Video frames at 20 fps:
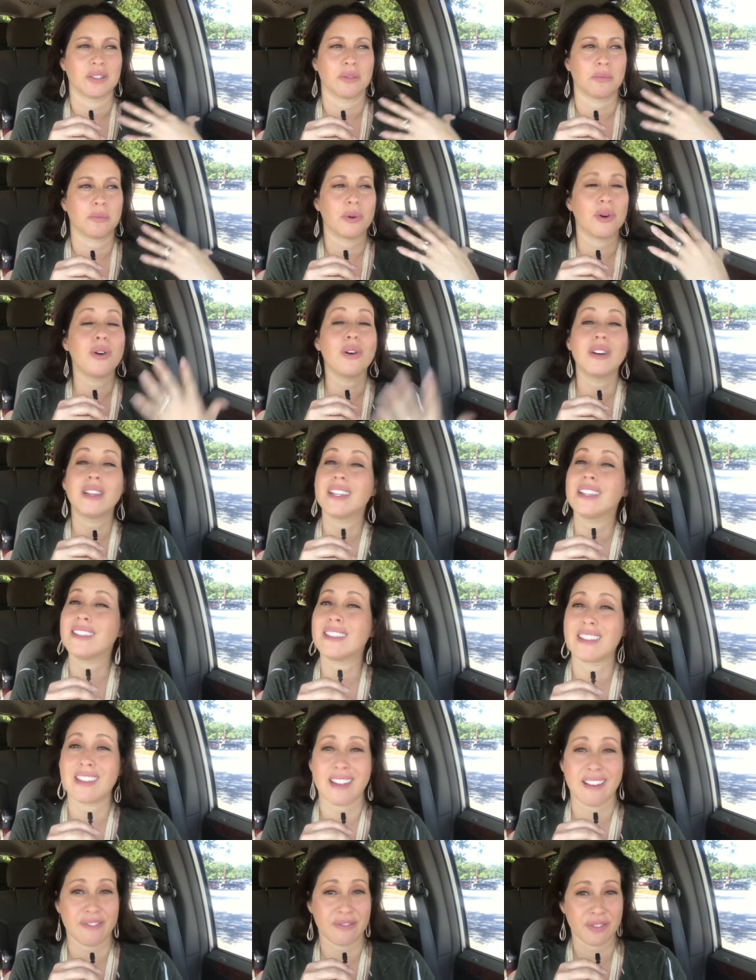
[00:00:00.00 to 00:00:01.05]
put in
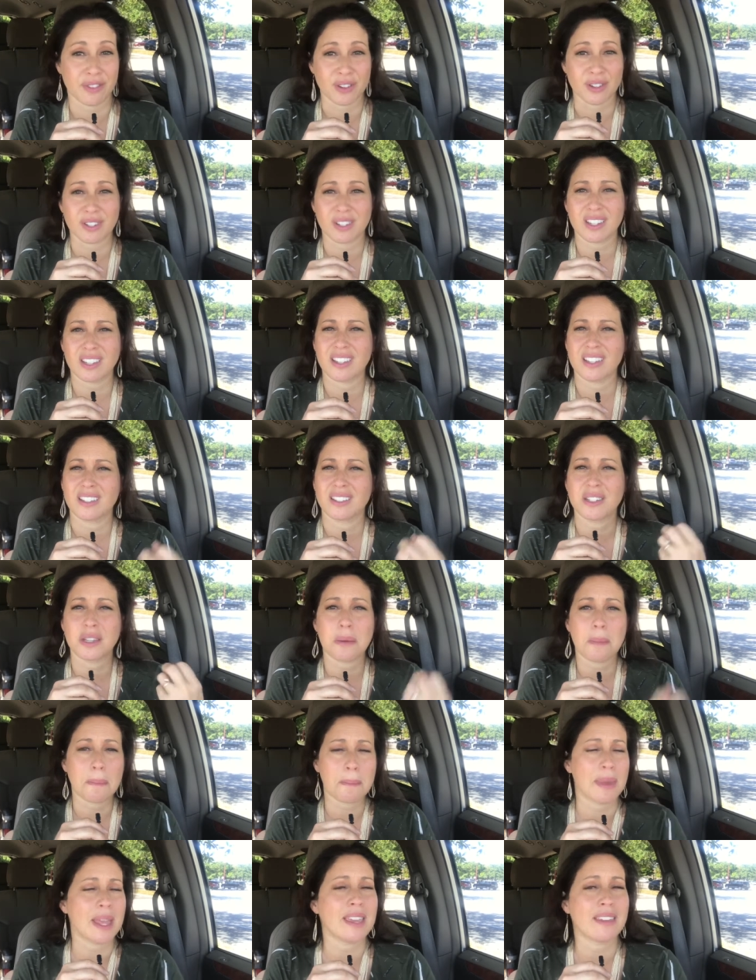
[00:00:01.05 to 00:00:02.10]
the effort to
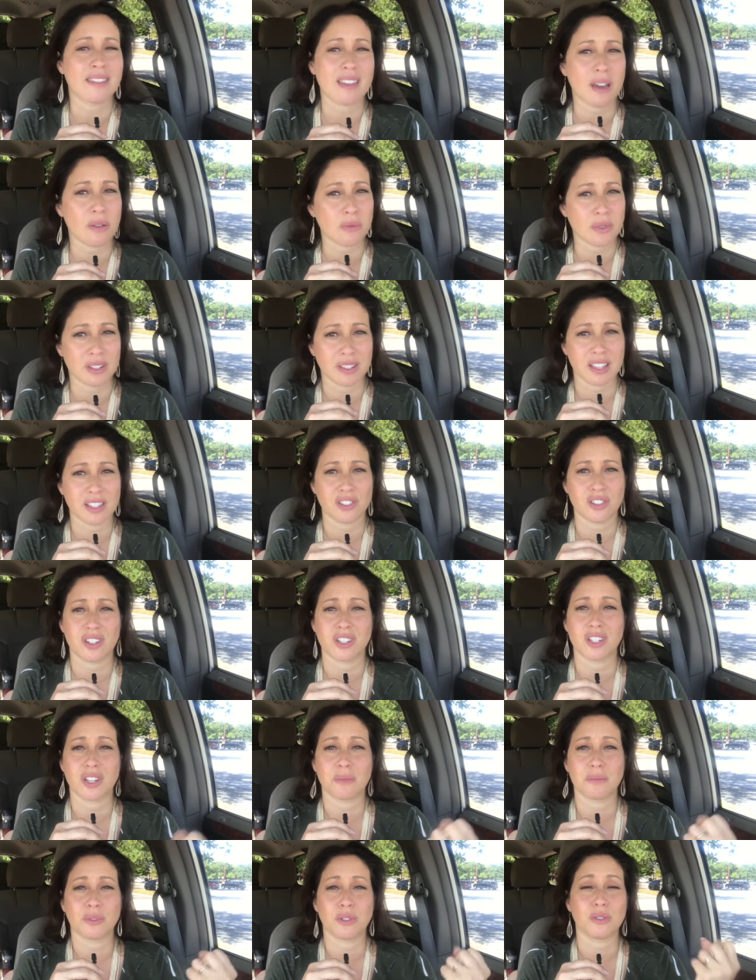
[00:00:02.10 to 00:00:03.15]
make that
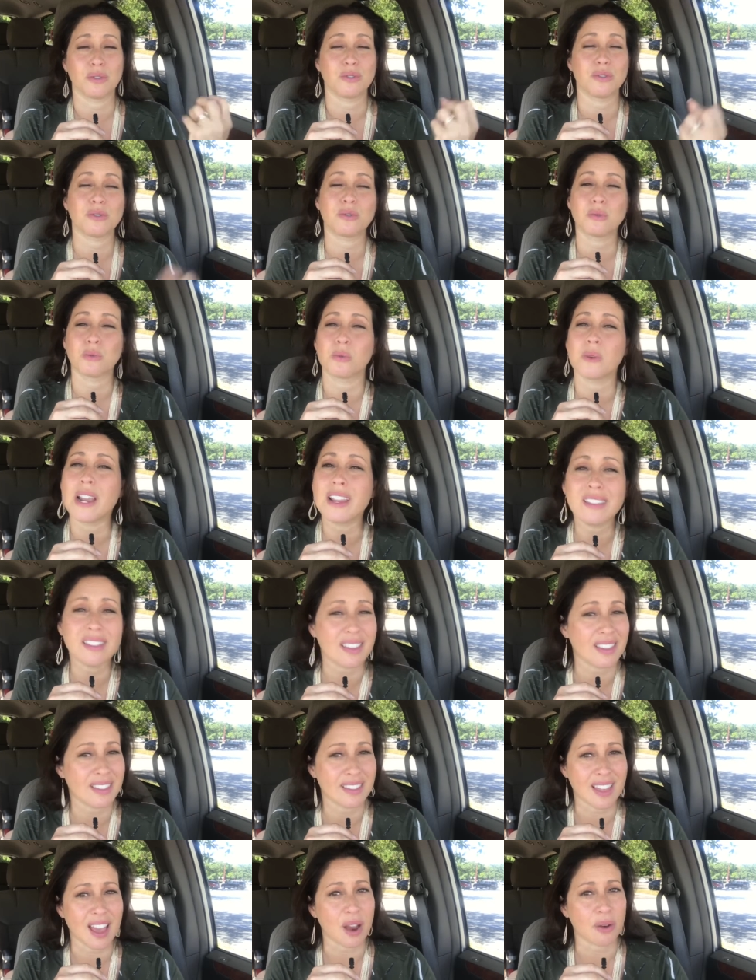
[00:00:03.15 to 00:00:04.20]
relationship, to
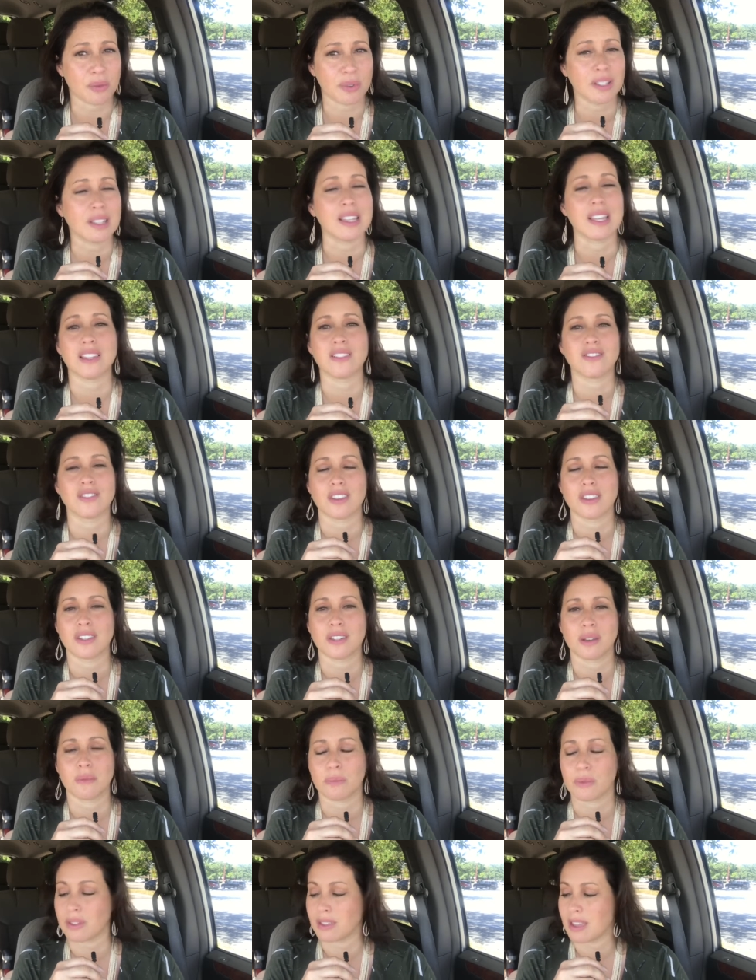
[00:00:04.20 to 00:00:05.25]
strengthen that
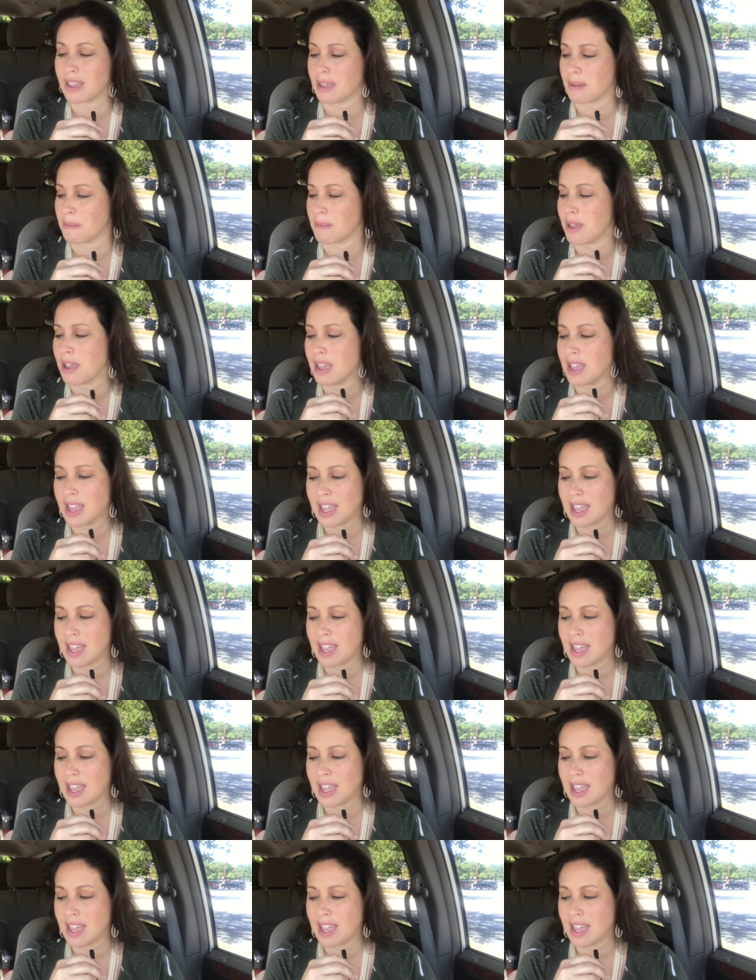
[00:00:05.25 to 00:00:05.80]
relationship with Him.